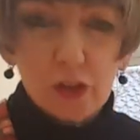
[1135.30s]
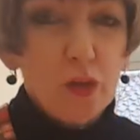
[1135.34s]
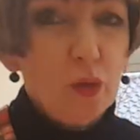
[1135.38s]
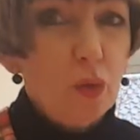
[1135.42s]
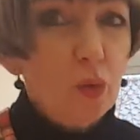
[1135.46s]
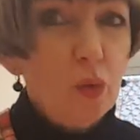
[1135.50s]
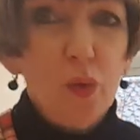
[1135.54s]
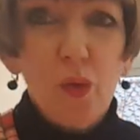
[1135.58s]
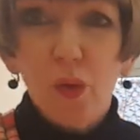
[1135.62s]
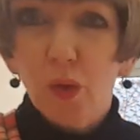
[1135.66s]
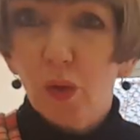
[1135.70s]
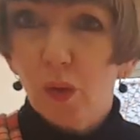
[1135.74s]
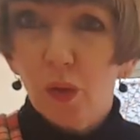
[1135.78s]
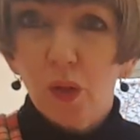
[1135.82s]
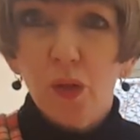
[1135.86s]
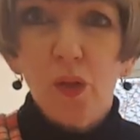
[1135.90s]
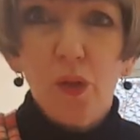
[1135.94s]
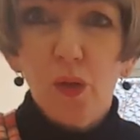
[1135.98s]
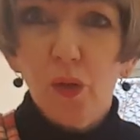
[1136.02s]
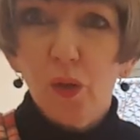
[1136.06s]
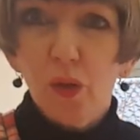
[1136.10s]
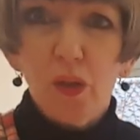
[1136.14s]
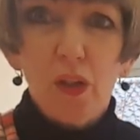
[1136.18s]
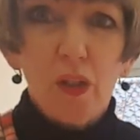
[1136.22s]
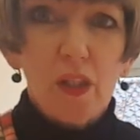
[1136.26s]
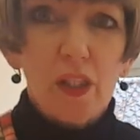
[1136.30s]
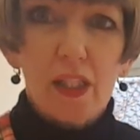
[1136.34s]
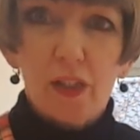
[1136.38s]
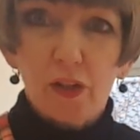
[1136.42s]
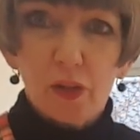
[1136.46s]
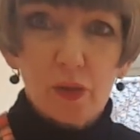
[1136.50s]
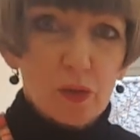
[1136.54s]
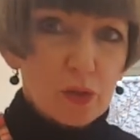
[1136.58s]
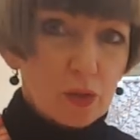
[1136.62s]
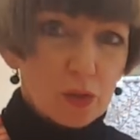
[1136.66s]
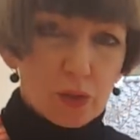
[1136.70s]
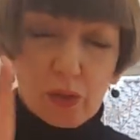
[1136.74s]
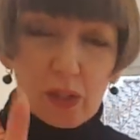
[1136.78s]
Go and Google it.
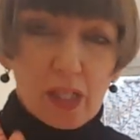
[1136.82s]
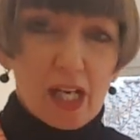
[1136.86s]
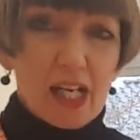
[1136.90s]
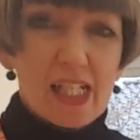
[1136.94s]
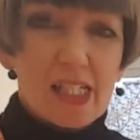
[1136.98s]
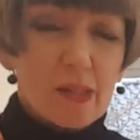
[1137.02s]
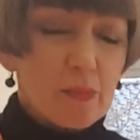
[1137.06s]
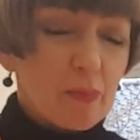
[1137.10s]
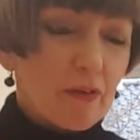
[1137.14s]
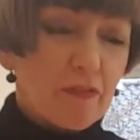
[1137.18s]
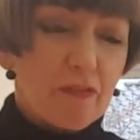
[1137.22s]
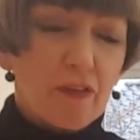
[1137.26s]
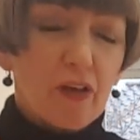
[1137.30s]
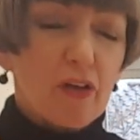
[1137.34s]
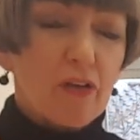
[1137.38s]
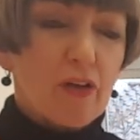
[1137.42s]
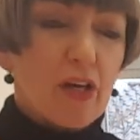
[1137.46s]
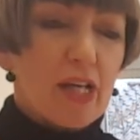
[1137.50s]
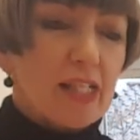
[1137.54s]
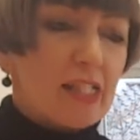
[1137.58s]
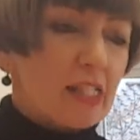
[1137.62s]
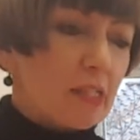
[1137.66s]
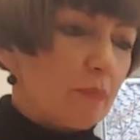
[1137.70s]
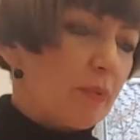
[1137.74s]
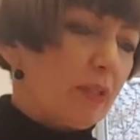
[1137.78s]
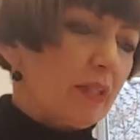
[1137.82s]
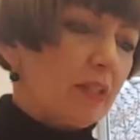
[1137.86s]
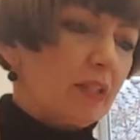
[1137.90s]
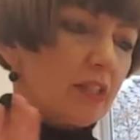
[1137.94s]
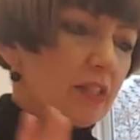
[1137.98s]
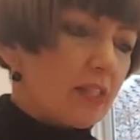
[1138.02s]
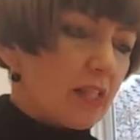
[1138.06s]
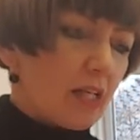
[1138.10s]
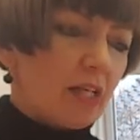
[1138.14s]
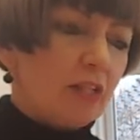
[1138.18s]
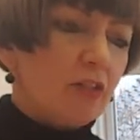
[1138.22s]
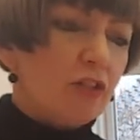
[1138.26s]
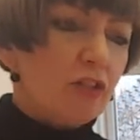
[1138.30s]
Don't ask me for a recipe.
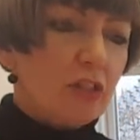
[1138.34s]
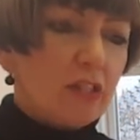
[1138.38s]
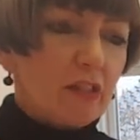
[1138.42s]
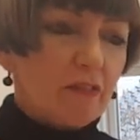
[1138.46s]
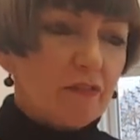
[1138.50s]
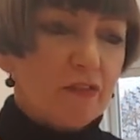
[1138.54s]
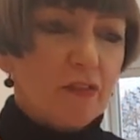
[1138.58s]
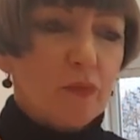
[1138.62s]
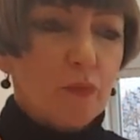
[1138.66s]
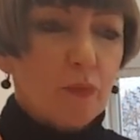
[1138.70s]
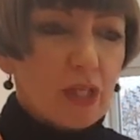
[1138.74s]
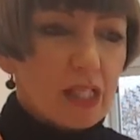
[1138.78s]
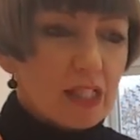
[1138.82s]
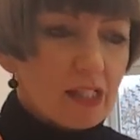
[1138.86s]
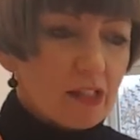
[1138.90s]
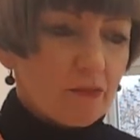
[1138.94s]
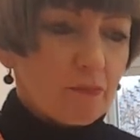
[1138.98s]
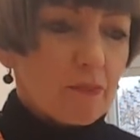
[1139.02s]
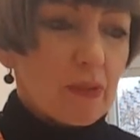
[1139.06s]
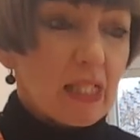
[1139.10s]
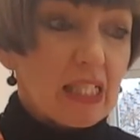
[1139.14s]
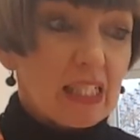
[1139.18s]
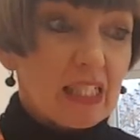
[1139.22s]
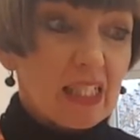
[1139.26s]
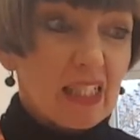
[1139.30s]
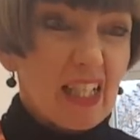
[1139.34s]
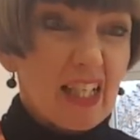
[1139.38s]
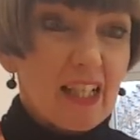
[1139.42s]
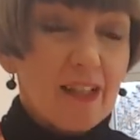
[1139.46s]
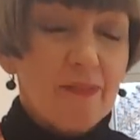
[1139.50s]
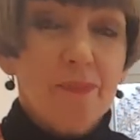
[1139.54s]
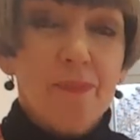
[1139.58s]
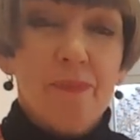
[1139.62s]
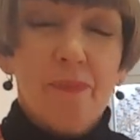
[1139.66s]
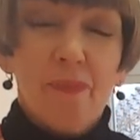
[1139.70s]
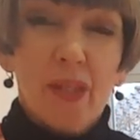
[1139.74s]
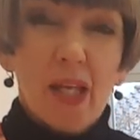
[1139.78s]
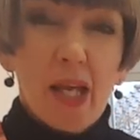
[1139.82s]
There's 100 different ways of making it.